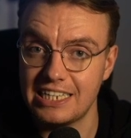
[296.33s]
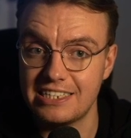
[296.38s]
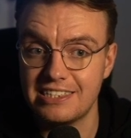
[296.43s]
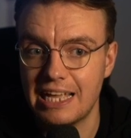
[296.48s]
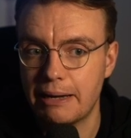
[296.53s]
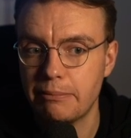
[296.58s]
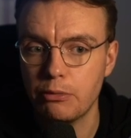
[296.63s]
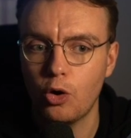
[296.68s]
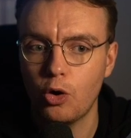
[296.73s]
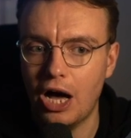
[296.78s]

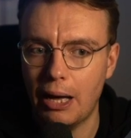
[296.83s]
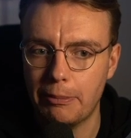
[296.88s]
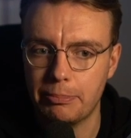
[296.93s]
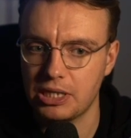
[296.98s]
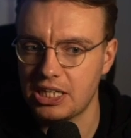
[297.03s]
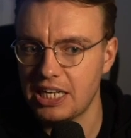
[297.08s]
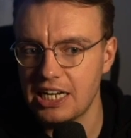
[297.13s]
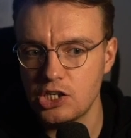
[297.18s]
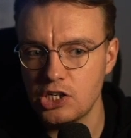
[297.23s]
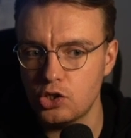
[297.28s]
demo
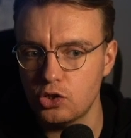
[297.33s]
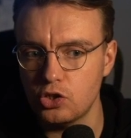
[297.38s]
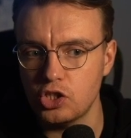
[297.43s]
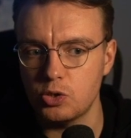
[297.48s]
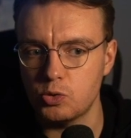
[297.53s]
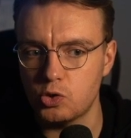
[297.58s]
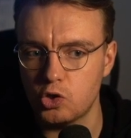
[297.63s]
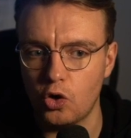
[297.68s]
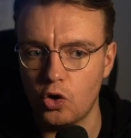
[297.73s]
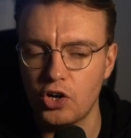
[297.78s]
application that you
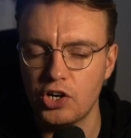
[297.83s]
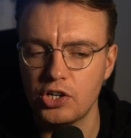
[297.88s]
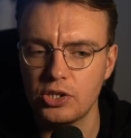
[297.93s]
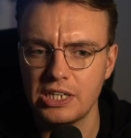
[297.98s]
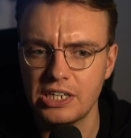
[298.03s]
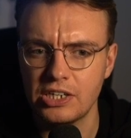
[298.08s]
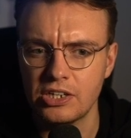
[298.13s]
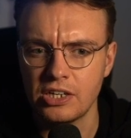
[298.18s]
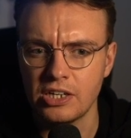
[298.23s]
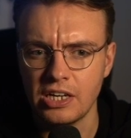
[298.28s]
saw
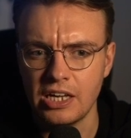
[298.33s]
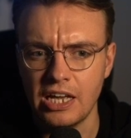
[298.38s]
earlier.